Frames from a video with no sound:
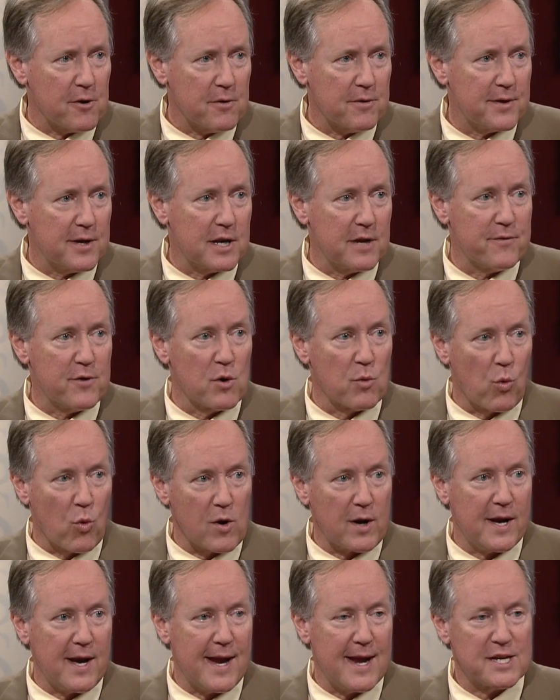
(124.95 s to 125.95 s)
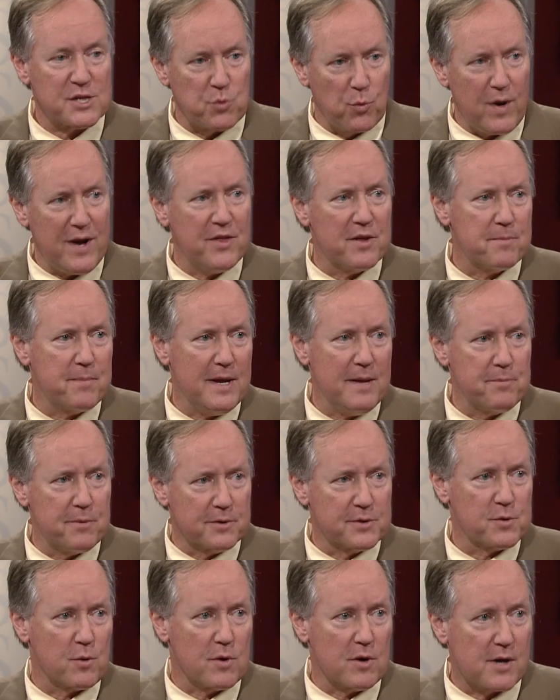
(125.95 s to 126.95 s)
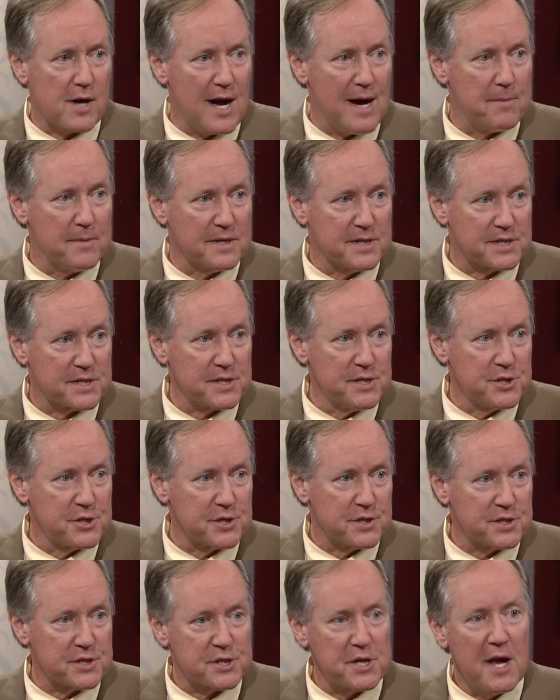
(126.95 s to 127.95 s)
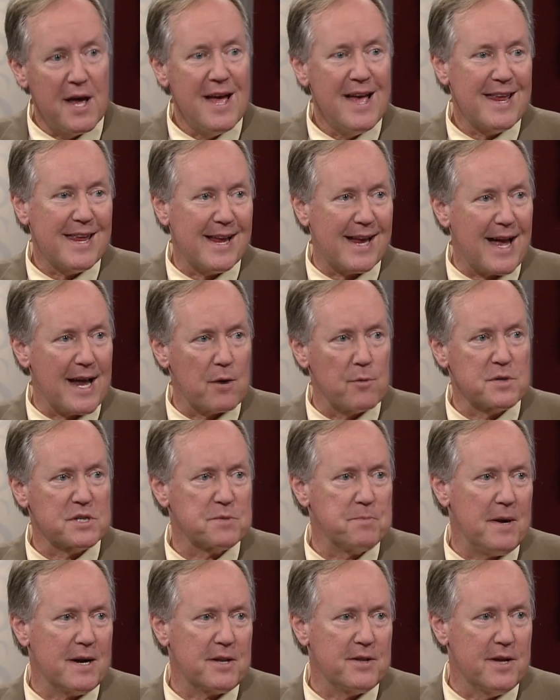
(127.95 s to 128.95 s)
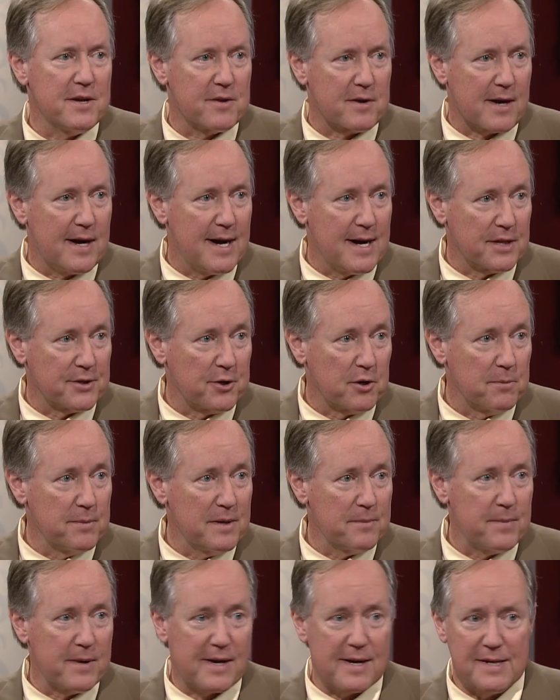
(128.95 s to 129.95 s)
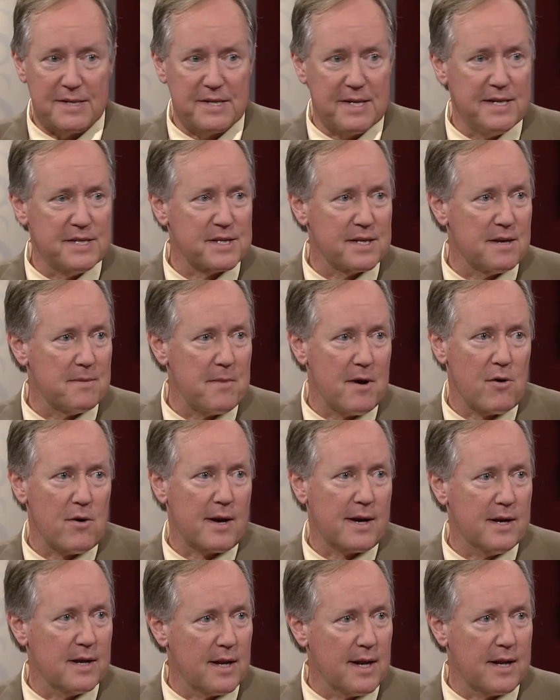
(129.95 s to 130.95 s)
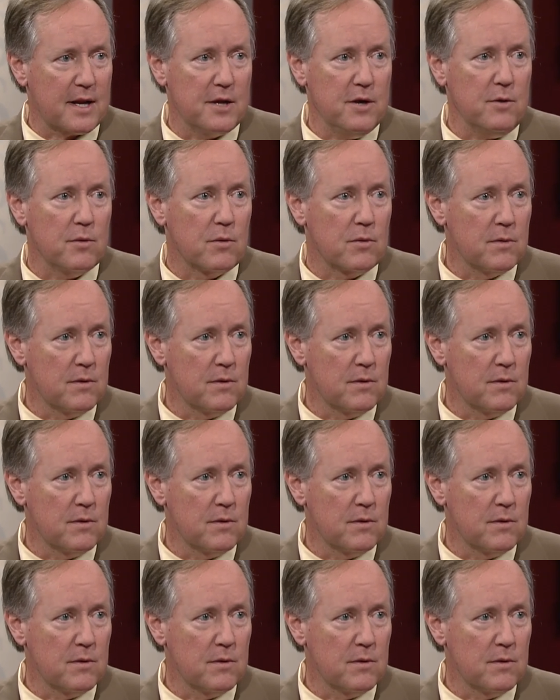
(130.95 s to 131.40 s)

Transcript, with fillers: That if you're working as we the people toward common decisions, you got to respect the other guy a little bit because he's an American like you.